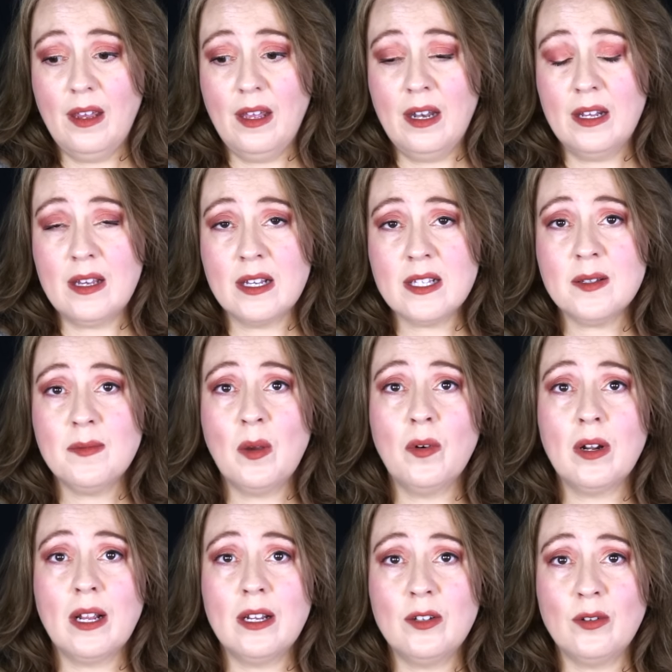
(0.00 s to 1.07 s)
And he asked me
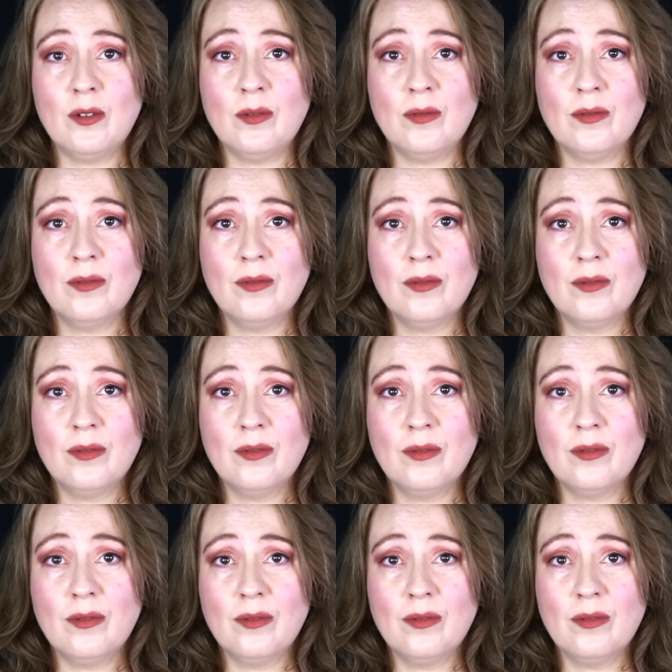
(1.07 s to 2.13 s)
what I do
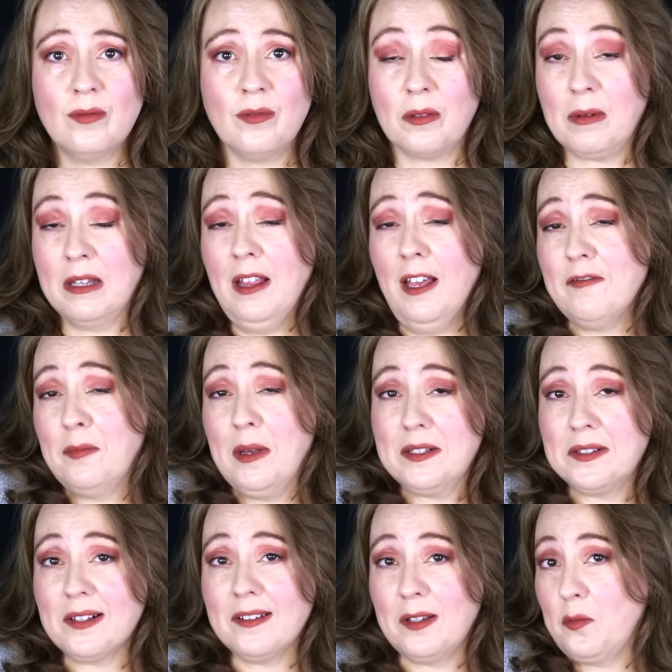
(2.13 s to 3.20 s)
with my life,
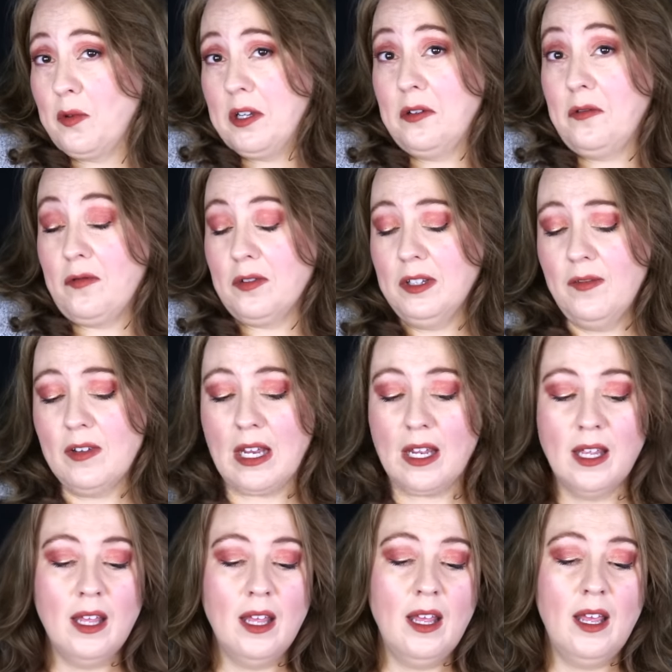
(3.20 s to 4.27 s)
basically. What do you do for a living?
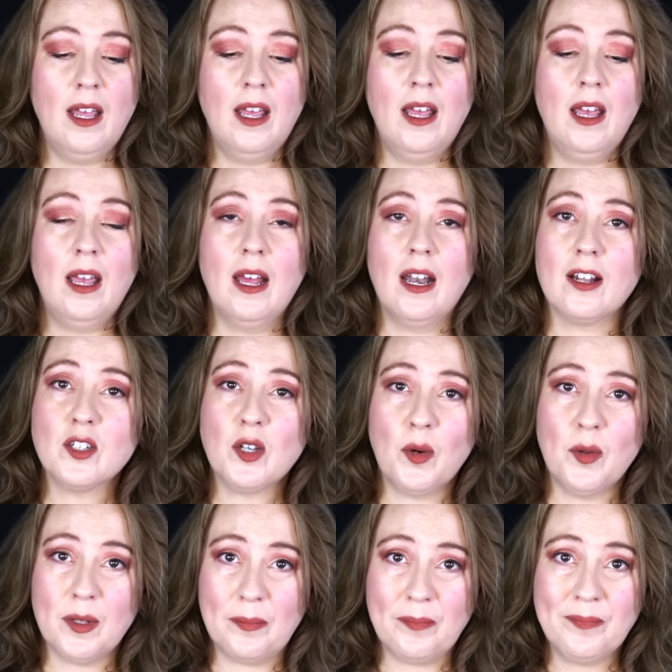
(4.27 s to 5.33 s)
And I
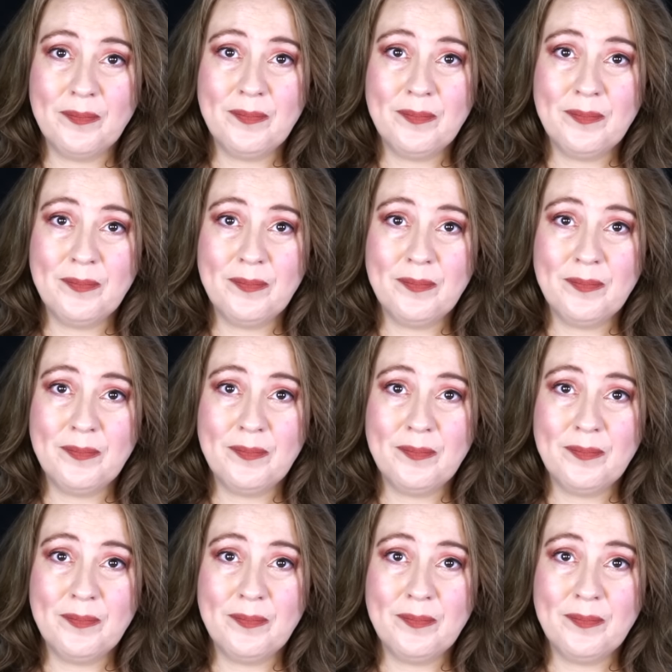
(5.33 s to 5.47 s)
told him.